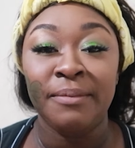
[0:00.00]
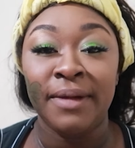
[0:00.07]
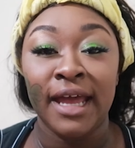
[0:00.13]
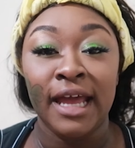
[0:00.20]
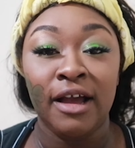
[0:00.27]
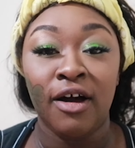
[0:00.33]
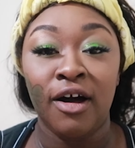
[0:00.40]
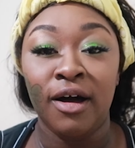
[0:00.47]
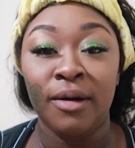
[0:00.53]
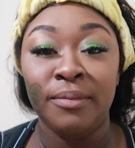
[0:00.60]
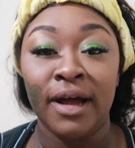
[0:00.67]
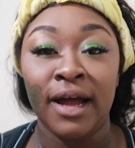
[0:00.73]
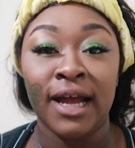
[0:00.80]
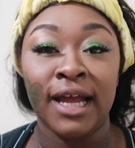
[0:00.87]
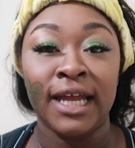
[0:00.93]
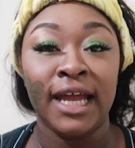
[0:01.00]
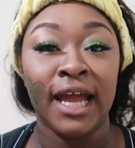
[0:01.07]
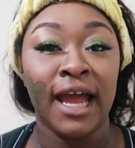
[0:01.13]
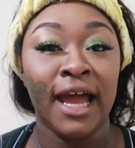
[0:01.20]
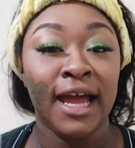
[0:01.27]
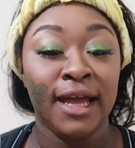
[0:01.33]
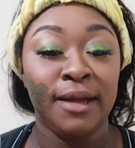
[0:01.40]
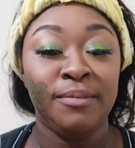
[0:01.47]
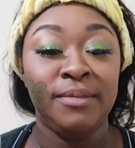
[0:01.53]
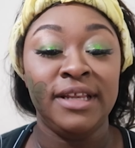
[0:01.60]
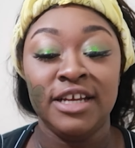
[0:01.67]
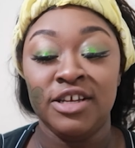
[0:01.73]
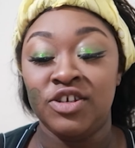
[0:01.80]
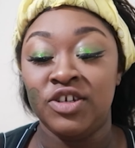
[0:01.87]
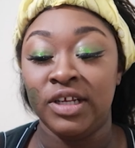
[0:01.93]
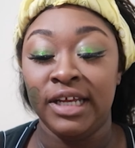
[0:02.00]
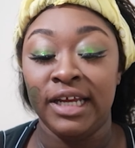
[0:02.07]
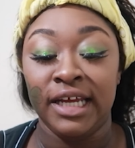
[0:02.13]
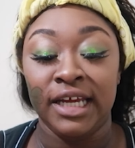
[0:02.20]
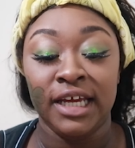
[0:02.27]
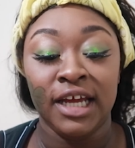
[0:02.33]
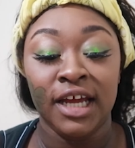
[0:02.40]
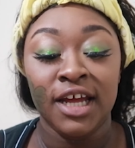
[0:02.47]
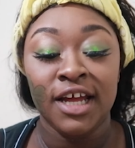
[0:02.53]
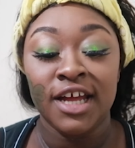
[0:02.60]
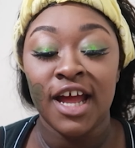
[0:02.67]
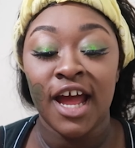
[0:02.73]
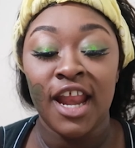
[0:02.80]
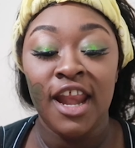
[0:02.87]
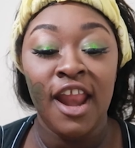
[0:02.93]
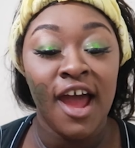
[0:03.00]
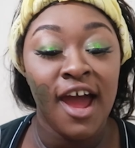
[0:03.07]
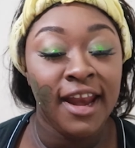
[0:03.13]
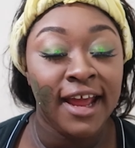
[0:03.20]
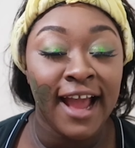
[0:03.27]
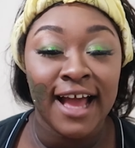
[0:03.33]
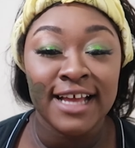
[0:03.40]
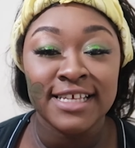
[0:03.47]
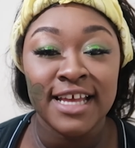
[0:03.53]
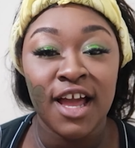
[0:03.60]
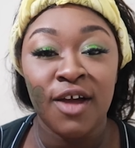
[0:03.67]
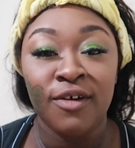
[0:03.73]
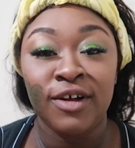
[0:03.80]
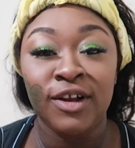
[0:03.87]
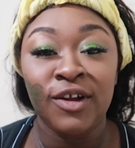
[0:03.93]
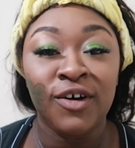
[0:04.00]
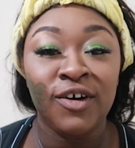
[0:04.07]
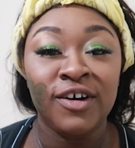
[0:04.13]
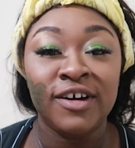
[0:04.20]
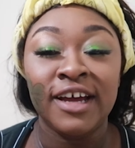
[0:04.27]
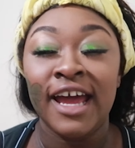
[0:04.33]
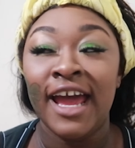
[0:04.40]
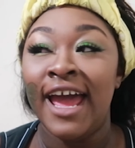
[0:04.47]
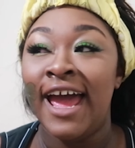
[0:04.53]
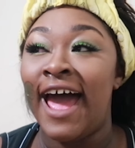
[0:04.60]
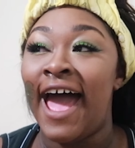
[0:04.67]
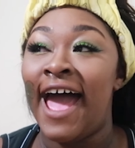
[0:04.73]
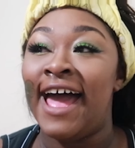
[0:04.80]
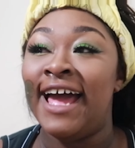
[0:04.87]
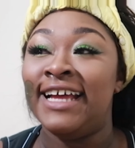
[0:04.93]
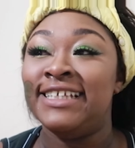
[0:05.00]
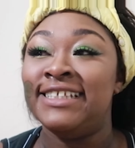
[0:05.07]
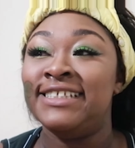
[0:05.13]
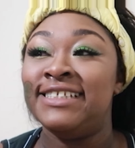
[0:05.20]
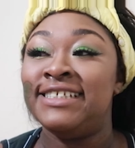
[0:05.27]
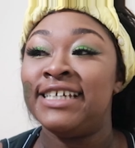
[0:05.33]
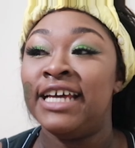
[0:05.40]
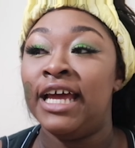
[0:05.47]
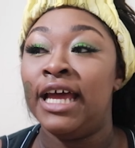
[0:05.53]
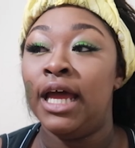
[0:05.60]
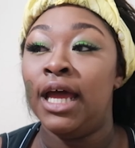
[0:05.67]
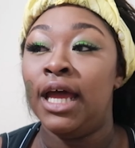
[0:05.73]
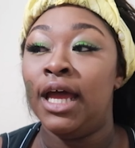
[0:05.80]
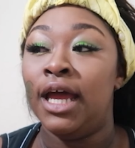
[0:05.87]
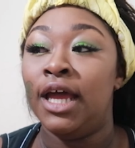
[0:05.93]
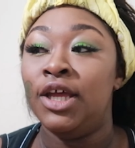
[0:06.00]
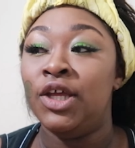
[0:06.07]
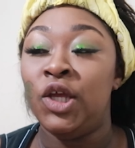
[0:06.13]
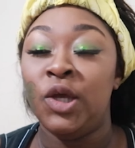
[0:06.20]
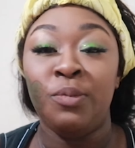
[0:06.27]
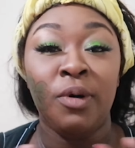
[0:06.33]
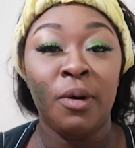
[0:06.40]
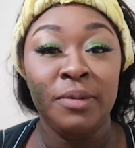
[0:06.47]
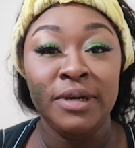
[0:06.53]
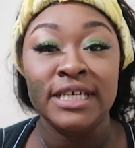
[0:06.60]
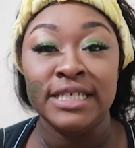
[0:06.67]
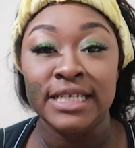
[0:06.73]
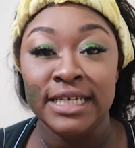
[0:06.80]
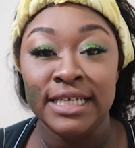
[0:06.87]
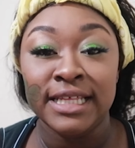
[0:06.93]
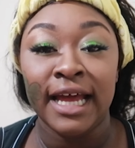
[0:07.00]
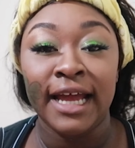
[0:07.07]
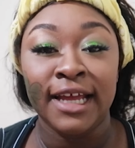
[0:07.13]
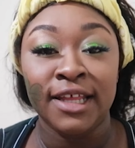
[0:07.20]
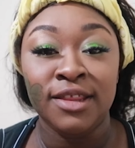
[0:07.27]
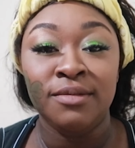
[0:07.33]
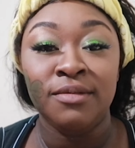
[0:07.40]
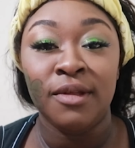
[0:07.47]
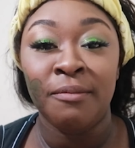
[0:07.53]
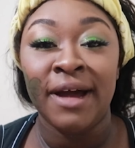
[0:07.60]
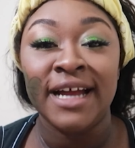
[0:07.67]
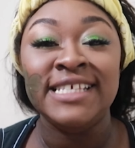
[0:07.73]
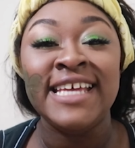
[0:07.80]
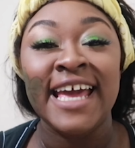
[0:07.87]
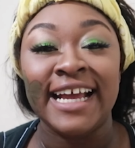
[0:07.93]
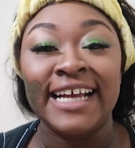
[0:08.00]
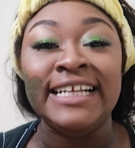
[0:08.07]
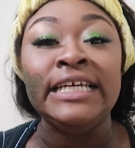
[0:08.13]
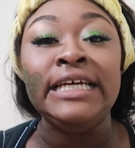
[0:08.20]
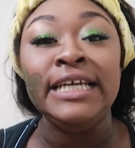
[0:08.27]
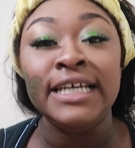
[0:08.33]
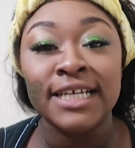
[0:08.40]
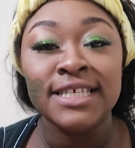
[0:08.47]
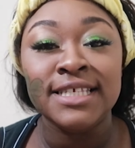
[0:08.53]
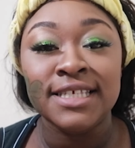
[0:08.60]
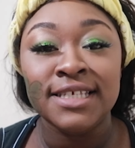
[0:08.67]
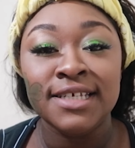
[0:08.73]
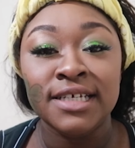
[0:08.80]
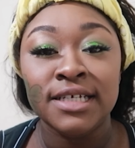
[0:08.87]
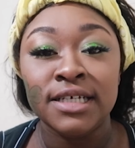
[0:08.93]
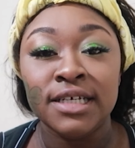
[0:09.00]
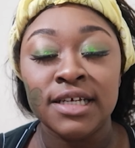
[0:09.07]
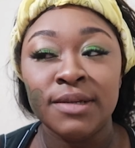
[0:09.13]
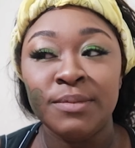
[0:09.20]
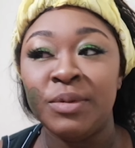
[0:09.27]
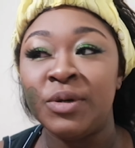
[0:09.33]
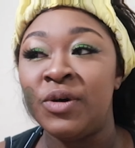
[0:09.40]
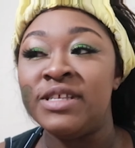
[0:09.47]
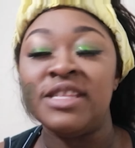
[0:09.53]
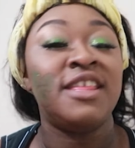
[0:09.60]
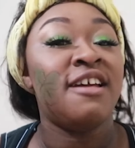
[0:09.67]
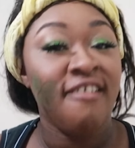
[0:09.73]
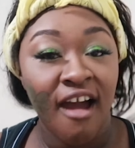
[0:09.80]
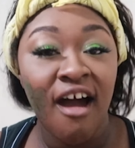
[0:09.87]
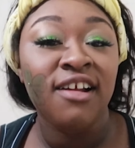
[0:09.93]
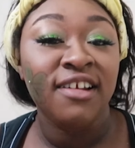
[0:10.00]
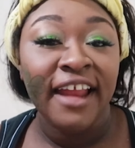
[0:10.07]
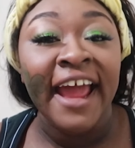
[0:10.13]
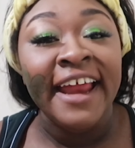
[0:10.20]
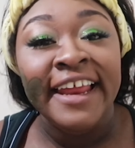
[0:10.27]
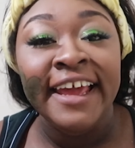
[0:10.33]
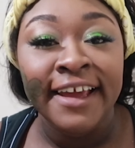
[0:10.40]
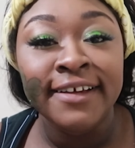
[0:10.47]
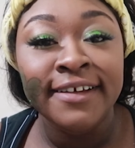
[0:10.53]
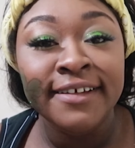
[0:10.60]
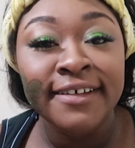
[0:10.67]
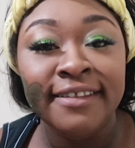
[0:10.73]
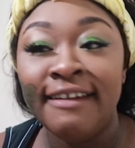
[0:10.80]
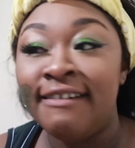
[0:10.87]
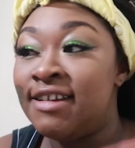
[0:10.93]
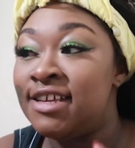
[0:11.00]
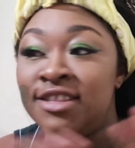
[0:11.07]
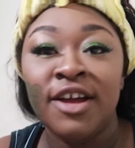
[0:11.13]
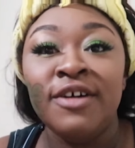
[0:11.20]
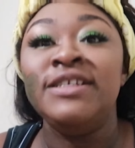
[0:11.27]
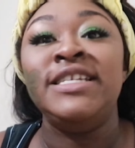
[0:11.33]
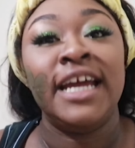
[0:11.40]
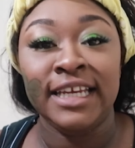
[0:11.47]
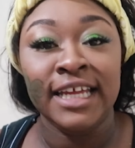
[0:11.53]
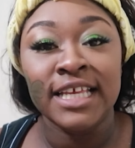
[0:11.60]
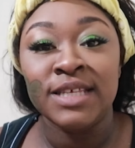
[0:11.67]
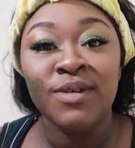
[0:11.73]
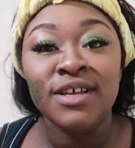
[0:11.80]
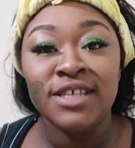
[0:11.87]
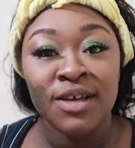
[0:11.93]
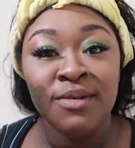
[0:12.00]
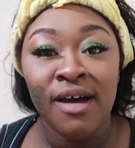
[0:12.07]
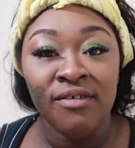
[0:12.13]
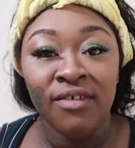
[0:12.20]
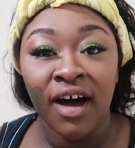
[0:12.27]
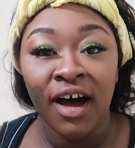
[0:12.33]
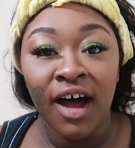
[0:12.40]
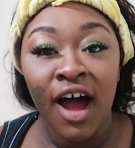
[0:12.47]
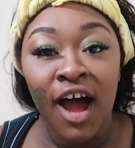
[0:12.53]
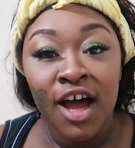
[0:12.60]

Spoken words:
makeup. I am literally learning as I go along, and you probably see that in my techniques, because there aren't any. There is no techniques whatsoever.